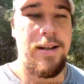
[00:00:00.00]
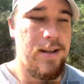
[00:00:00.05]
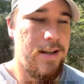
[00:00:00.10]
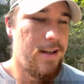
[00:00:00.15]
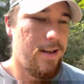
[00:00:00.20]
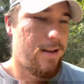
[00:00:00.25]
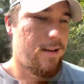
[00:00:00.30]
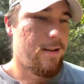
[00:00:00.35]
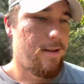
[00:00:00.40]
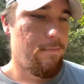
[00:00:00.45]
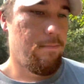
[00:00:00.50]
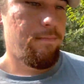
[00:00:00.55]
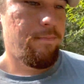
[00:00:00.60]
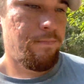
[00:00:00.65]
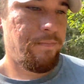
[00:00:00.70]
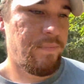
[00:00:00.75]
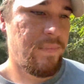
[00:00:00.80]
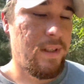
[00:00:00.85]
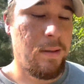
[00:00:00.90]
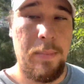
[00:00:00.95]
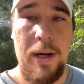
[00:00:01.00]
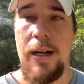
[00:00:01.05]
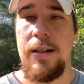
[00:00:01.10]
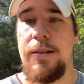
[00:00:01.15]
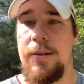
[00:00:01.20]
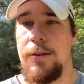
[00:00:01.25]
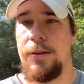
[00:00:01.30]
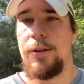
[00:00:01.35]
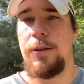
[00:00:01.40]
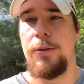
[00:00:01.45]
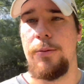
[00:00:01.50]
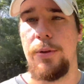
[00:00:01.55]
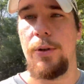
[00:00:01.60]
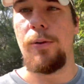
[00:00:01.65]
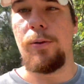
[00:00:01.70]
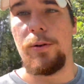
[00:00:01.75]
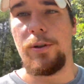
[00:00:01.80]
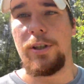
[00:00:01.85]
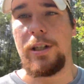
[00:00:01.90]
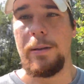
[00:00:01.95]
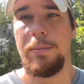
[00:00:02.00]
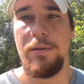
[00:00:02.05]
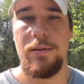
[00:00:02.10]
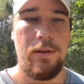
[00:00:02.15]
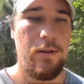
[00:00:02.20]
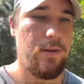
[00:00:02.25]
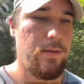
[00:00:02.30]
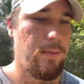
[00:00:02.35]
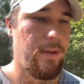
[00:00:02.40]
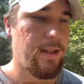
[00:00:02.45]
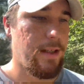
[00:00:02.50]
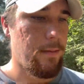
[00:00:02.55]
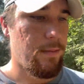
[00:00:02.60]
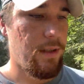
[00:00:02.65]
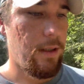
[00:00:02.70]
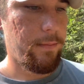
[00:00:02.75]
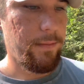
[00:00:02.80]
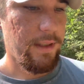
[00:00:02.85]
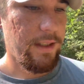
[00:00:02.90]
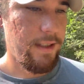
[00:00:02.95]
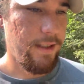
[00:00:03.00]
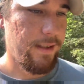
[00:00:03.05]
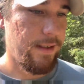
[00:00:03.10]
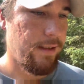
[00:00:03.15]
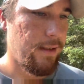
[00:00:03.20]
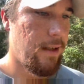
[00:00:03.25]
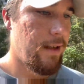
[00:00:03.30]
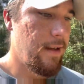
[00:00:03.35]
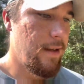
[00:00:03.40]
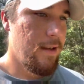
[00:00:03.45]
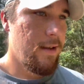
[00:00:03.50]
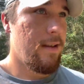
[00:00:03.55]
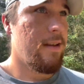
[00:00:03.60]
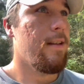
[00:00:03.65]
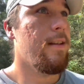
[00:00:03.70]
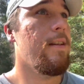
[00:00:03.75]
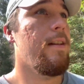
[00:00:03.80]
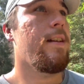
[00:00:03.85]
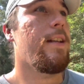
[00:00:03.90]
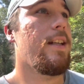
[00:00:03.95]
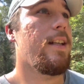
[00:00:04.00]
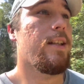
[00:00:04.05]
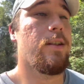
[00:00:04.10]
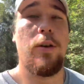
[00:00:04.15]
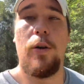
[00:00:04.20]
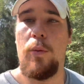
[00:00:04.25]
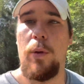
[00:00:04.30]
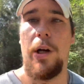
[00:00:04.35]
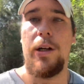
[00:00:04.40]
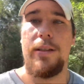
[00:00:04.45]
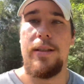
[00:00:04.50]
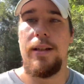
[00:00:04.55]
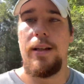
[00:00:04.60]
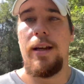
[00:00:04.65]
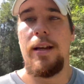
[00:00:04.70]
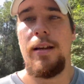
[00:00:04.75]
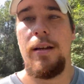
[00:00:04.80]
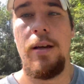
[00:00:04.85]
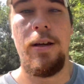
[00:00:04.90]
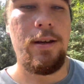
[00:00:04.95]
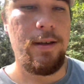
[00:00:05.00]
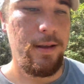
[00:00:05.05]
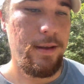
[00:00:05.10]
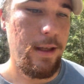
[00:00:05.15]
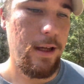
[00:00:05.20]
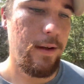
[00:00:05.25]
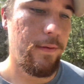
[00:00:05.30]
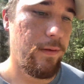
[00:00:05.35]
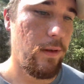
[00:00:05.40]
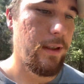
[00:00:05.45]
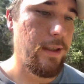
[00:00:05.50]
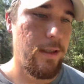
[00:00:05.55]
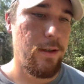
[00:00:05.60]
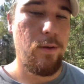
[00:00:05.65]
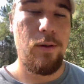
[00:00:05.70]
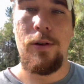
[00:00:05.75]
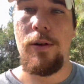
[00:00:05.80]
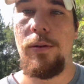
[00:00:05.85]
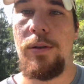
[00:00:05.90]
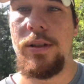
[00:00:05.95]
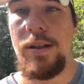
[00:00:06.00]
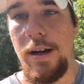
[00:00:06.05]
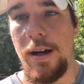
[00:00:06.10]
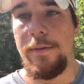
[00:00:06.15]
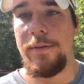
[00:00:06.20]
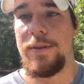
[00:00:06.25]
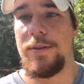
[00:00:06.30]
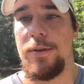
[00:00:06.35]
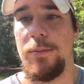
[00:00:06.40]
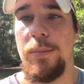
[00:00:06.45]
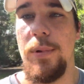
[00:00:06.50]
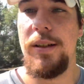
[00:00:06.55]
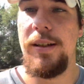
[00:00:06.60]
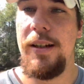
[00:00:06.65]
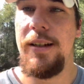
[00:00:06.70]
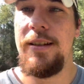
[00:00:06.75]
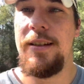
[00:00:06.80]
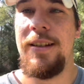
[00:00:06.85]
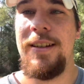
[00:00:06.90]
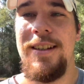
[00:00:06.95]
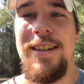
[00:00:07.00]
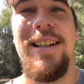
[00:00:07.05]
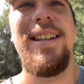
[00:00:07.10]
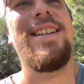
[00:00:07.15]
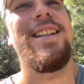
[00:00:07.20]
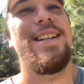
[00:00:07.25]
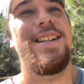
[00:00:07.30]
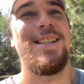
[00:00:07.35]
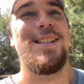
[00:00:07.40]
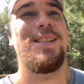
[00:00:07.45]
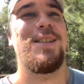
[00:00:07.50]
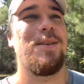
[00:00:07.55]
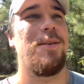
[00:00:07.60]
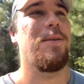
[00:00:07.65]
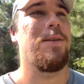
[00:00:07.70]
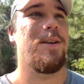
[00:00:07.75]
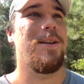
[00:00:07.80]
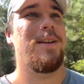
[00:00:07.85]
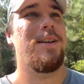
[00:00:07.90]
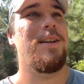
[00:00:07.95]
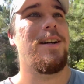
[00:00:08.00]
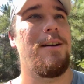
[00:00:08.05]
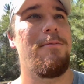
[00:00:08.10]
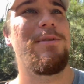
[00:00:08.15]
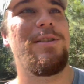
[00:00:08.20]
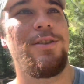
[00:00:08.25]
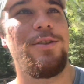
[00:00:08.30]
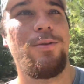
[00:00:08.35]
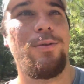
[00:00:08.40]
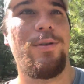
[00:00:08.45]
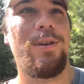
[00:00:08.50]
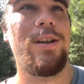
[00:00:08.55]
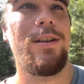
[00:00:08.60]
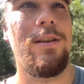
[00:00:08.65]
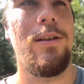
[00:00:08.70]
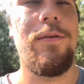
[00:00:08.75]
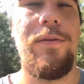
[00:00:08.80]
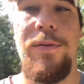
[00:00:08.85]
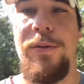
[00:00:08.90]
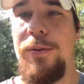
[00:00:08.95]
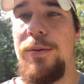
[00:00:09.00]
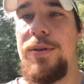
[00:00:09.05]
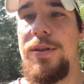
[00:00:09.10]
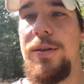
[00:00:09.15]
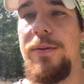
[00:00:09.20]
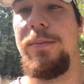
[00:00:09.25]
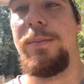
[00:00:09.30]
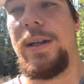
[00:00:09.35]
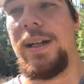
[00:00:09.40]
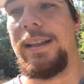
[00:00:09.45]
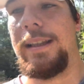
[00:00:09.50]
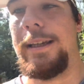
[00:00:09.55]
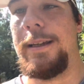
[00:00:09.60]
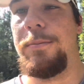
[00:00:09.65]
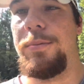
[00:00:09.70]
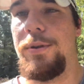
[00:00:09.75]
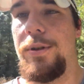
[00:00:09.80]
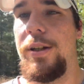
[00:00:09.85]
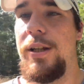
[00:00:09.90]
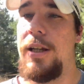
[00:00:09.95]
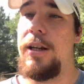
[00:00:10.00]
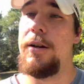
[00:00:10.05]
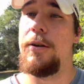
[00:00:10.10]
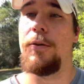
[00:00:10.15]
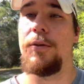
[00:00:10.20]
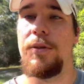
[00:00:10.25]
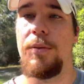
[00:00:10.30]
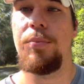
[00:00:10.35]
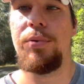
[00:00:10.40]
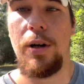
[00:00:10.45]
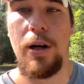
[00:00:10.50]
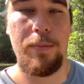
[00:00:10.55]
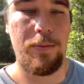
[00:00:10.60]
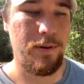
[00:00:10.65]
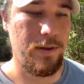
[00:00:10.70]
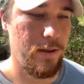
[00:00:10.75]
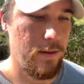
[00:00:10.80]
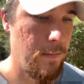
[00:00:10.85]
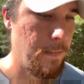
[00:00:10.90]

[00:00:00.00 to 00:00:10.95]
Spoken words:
I'm actually going to go record a couple of those when I get done with this. No work today, thankfully. I don't go in the office on Mondays, so I'm enjoying the fruits of my labor here on the property.